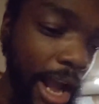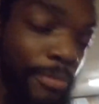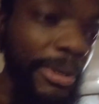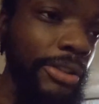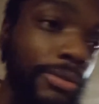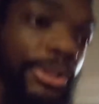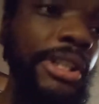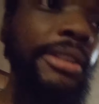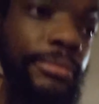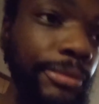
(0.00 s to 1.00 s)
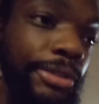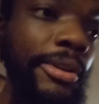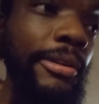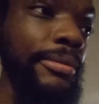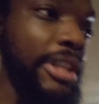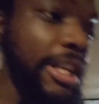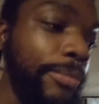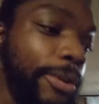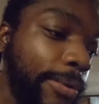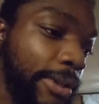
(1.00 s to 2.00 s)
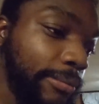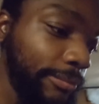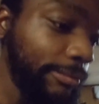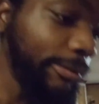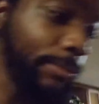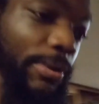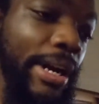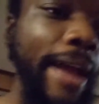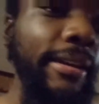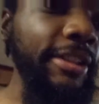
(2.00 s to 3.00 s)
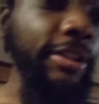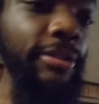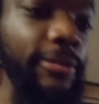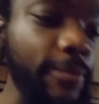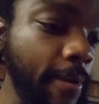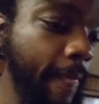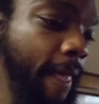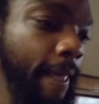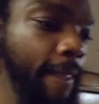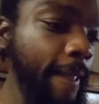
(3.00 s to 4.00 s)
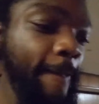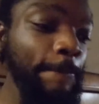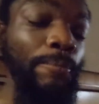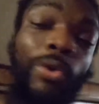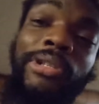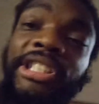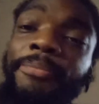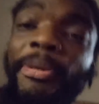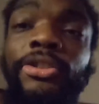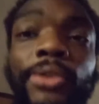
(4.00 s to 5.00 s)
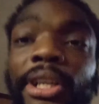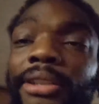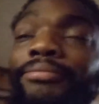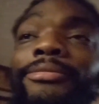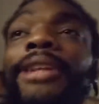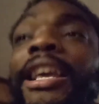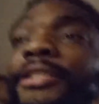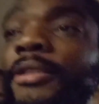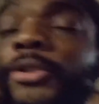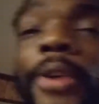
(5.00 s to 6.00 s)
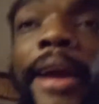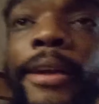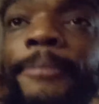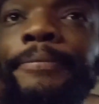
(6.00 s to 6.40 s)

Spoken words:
make sure to, keep doing what I need to do. Or just make sure to like, subscribe,